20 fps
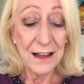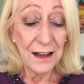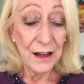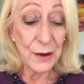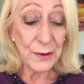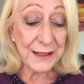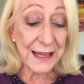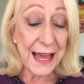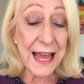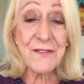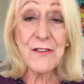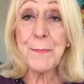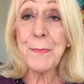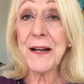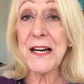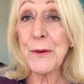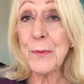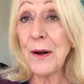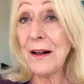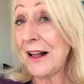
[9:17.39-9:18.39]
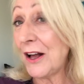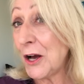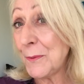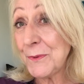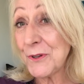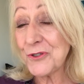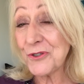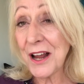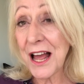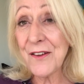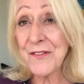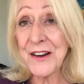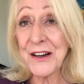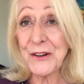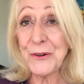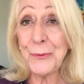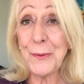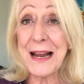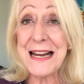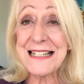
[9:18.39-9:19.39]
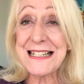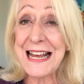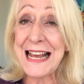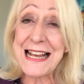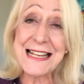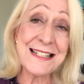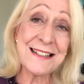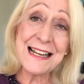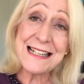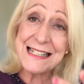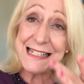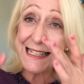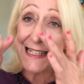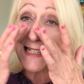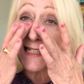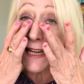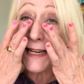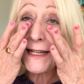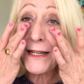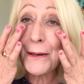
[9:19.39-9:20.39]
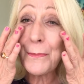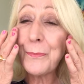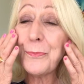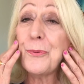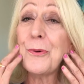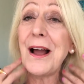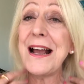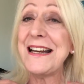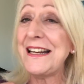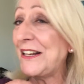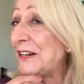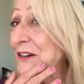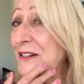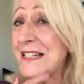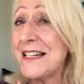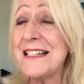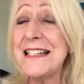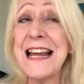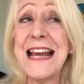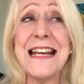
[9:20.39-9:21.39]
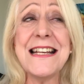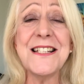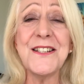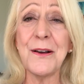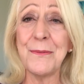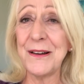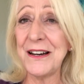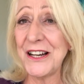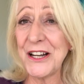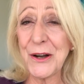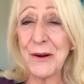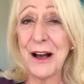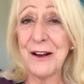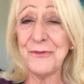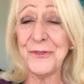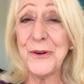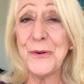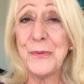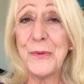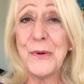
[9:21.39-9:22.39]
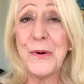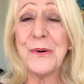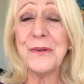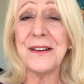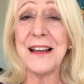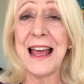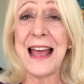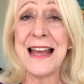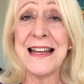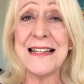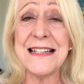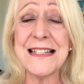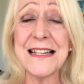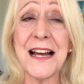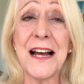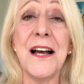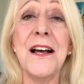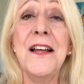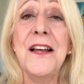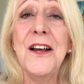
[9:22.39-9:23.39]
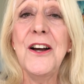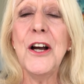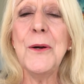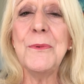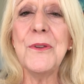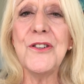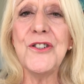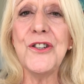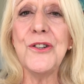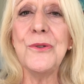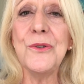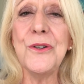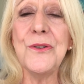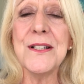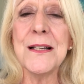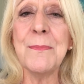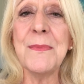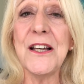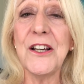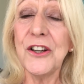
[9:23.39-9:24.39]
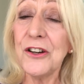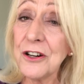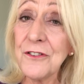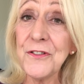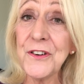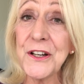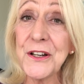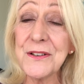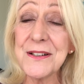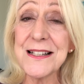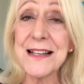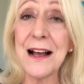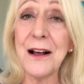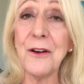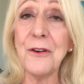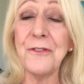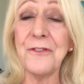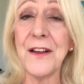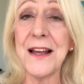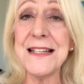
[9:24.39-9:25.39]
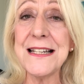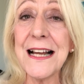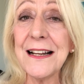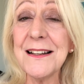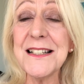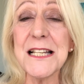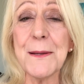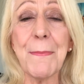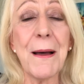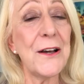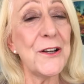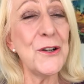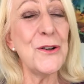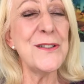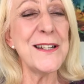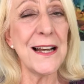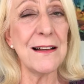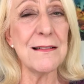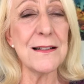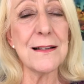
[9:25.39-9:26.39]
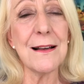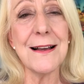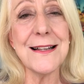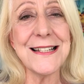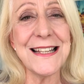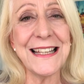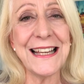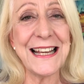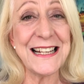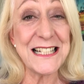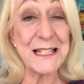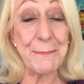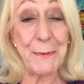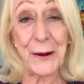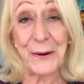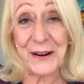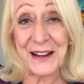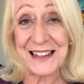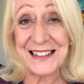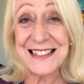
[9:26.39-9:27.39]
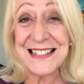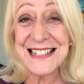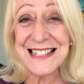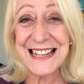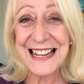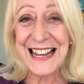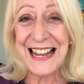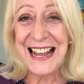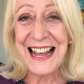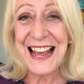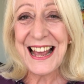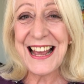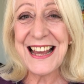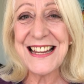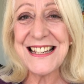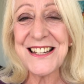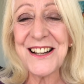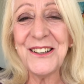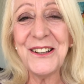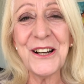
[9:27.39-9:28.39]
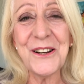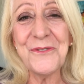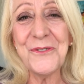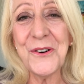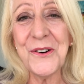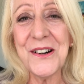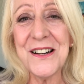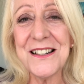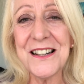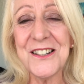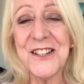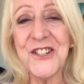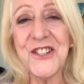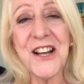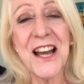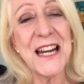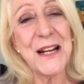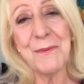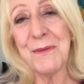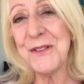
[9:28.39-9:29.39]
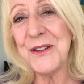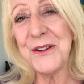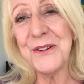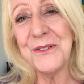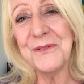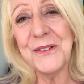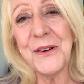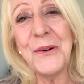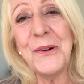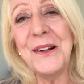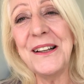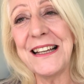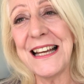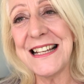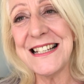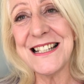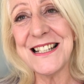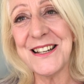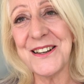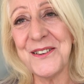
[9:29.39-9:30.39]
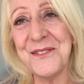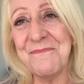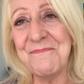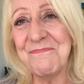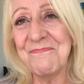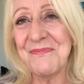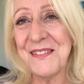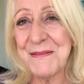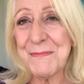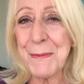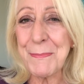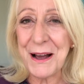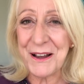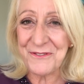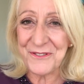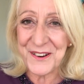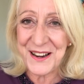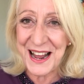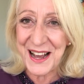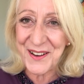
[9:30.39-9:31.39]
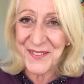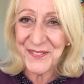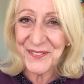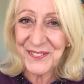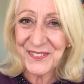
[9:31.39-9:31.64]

Okay, everybody. Well, I hope that you're having a great day. It's nice and sunny and bright here today, so I'm going to go out for a walk and uh, hope that you do something good for yourself and tell us about your downsizing experience. And I look forward to chatting with you all again soon. Bye bye for now.